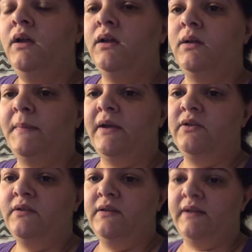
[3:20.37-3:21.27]
Um,
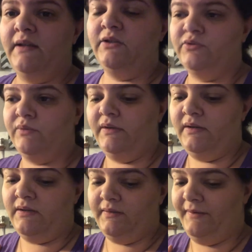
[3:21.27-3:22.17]
other than that, there's really
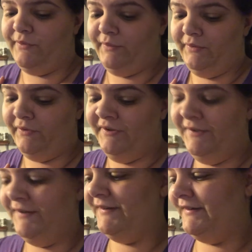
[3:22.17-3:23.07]
nothing going on.
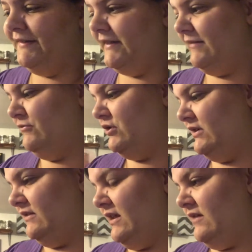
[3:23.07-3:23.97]
It's like I'm trying
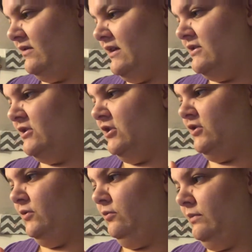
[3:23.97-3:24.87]
to think of things to
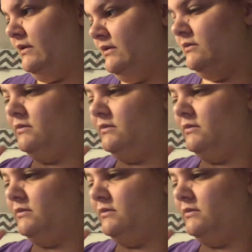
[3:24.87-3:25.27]
do, but